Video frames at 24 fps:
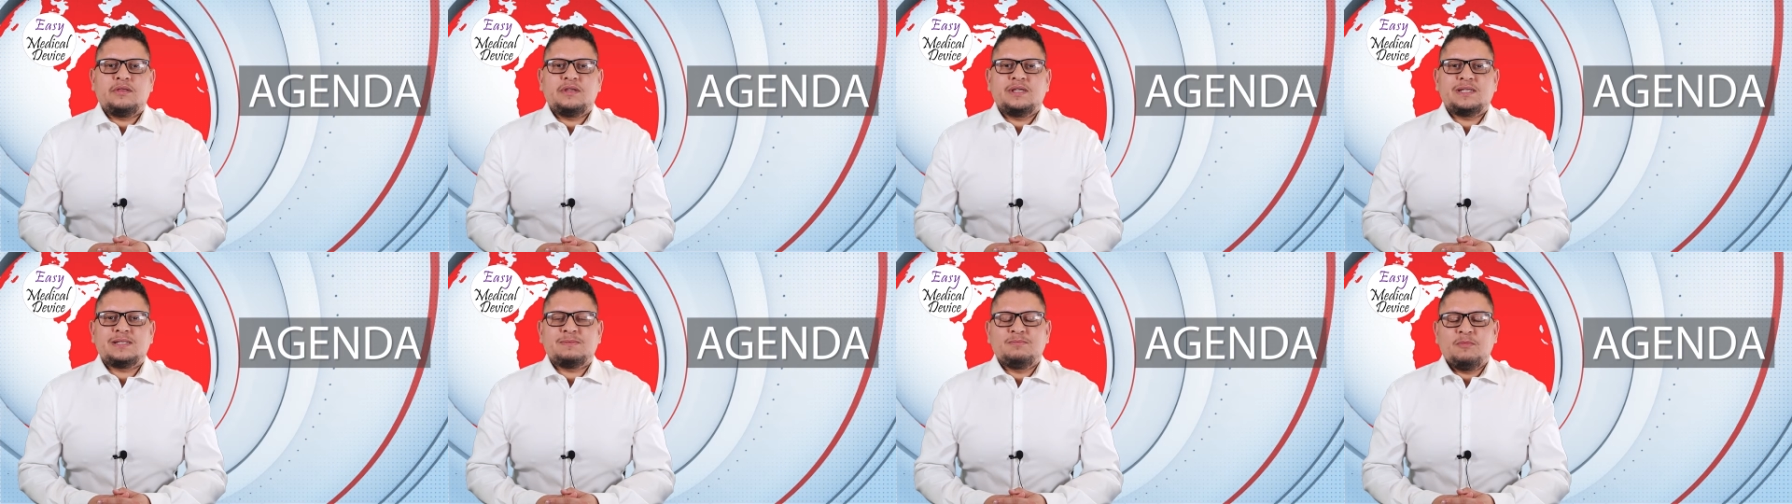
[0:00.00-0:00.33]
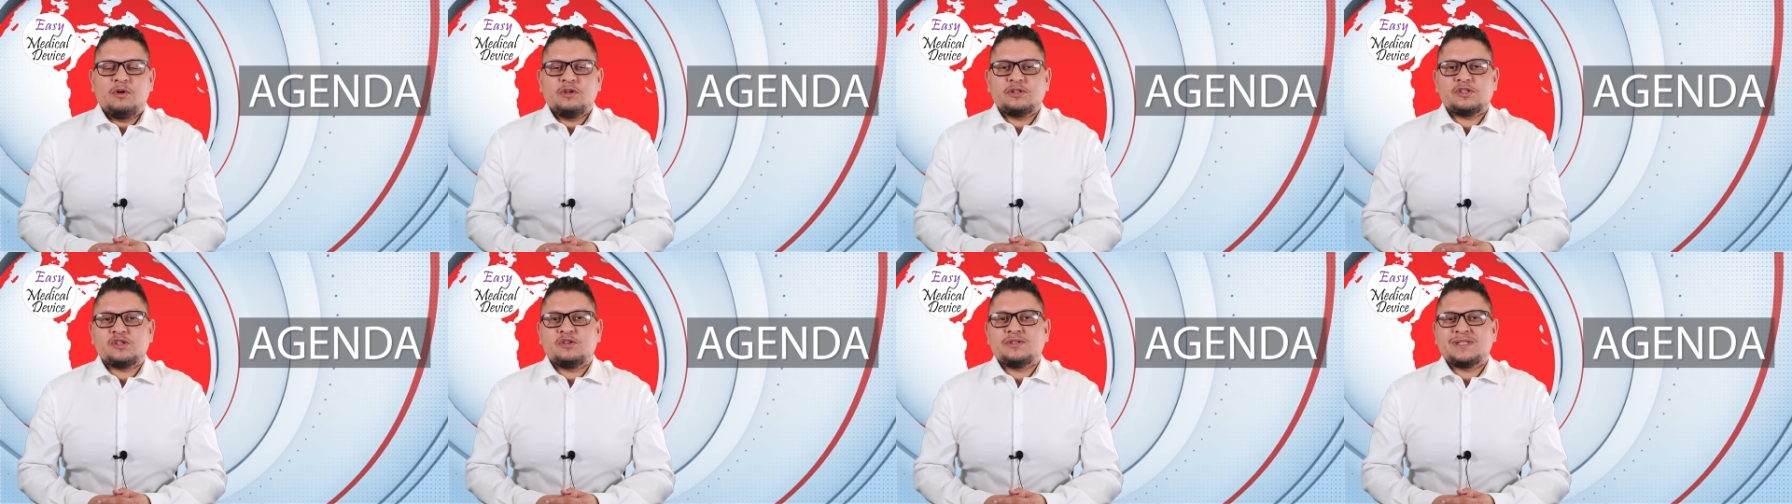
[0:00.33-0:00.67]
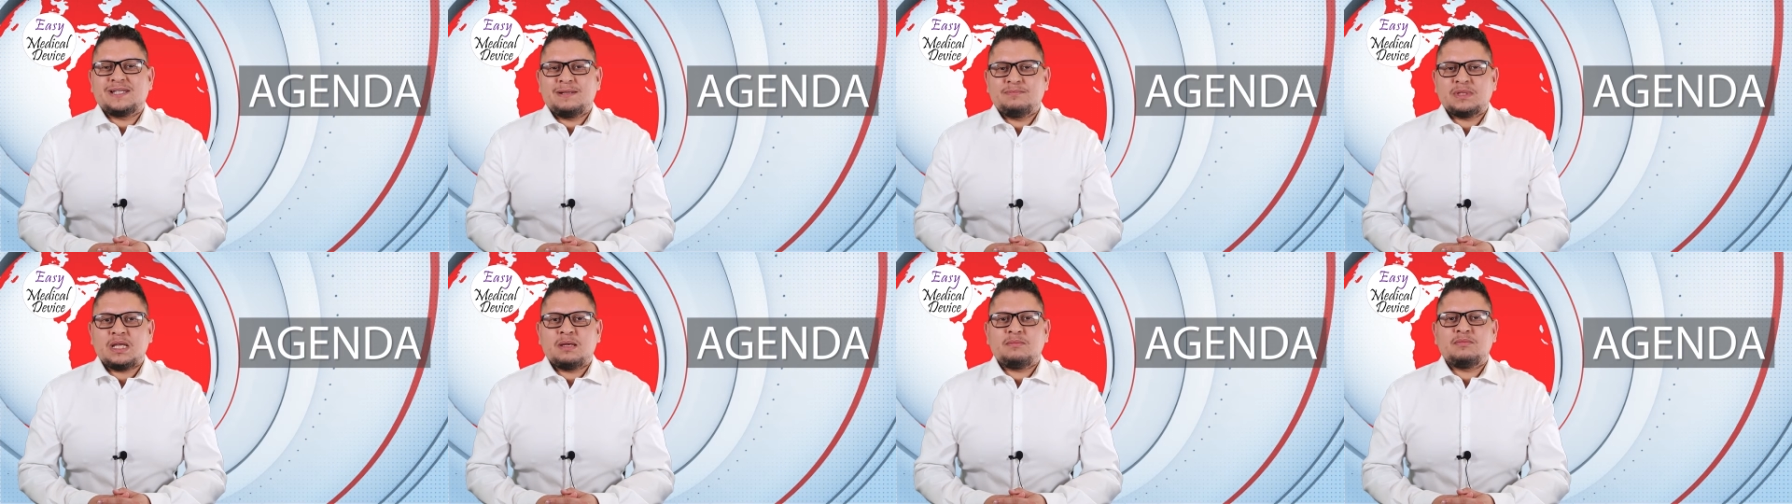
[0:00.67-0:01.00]
this month, so
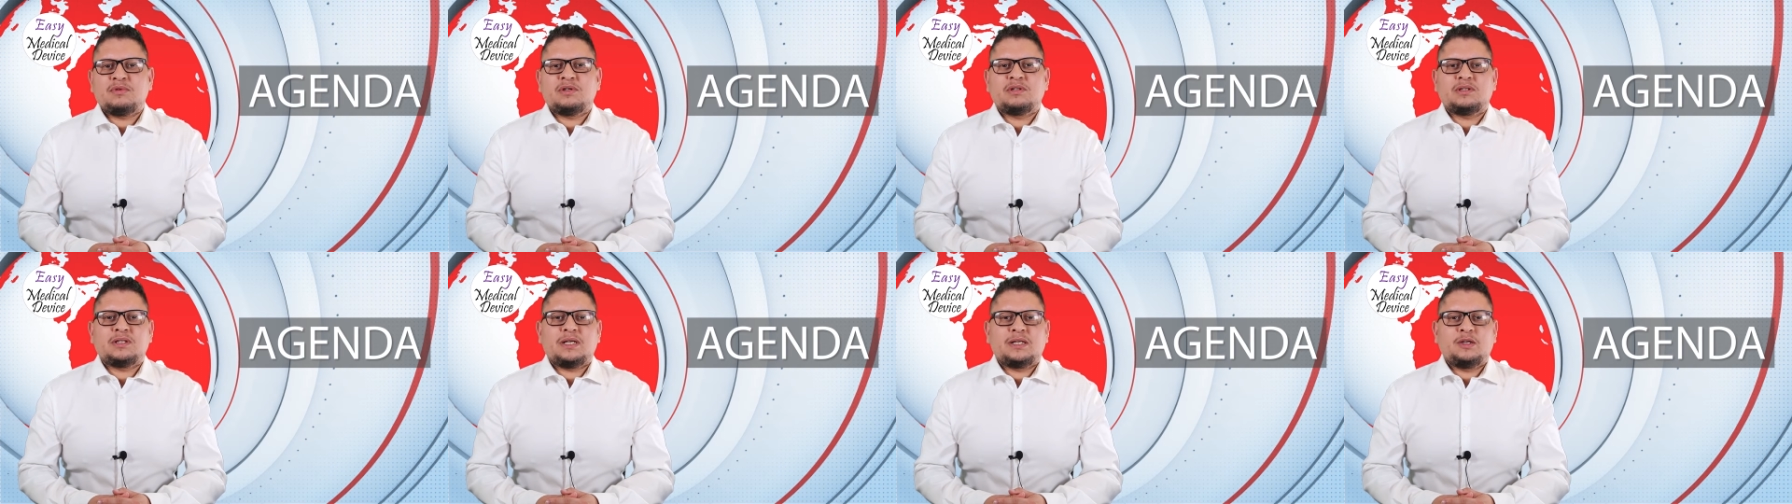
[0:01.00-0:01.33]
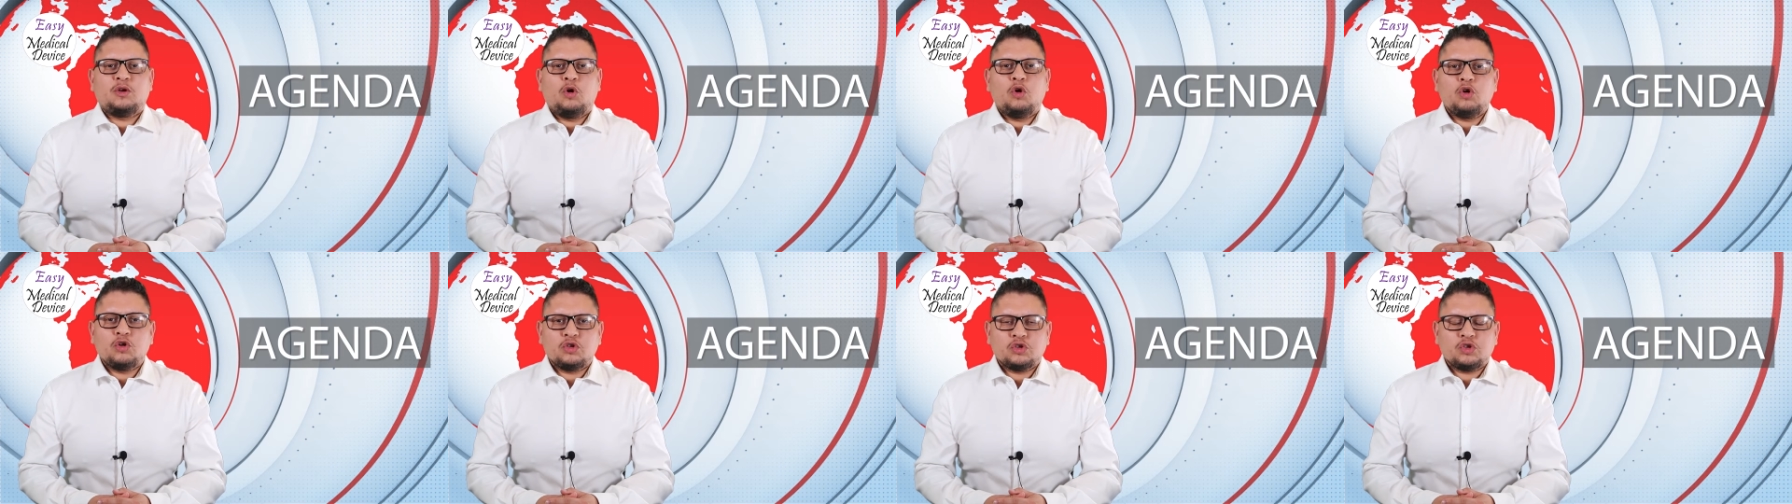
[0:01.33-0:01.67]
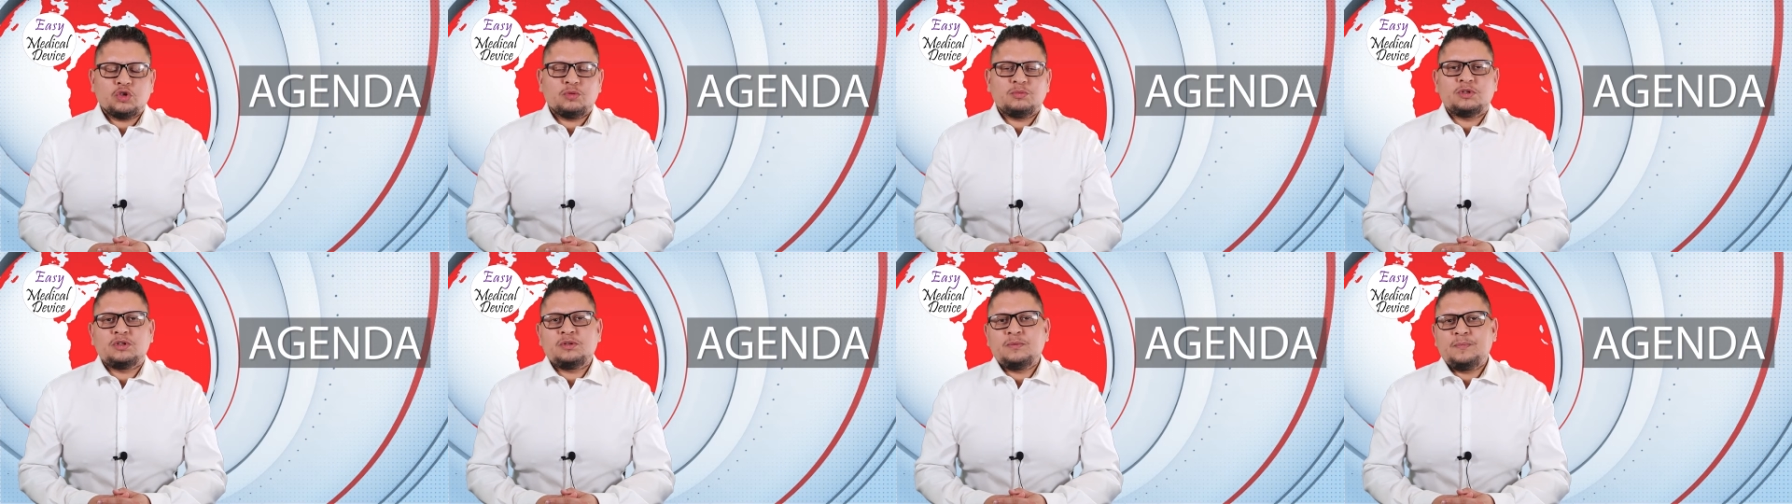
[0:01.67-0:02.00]
September and
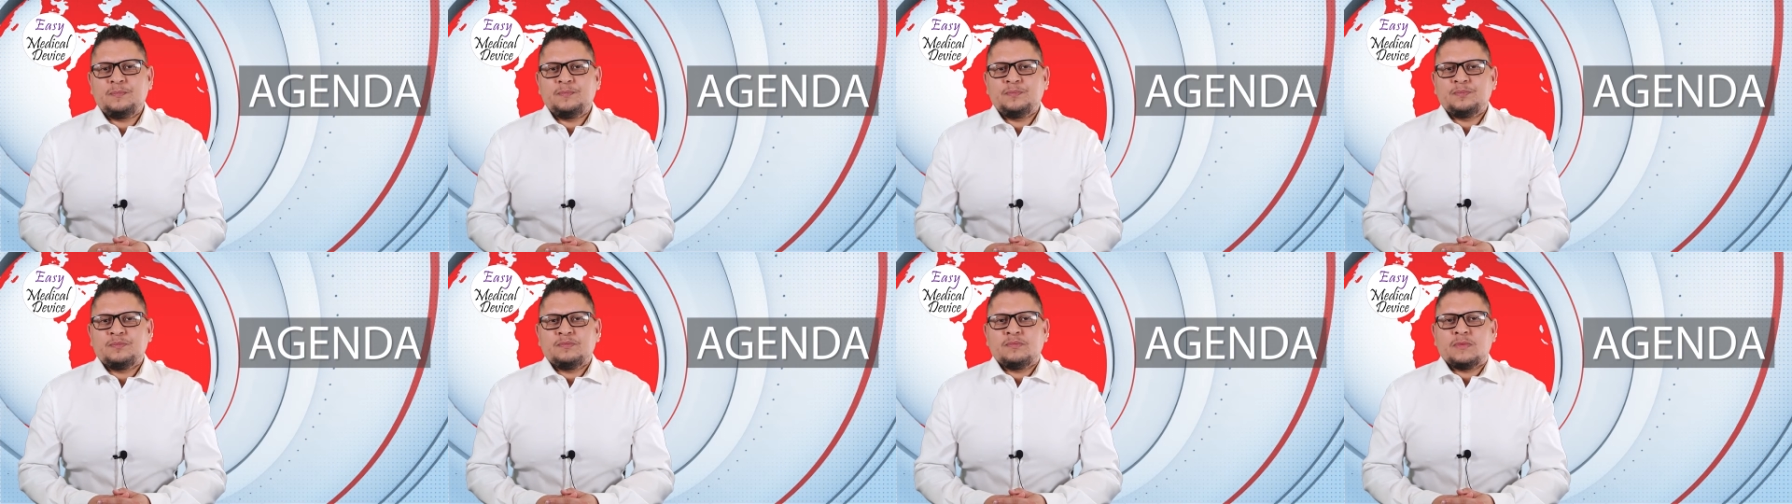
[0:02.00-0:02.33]
October.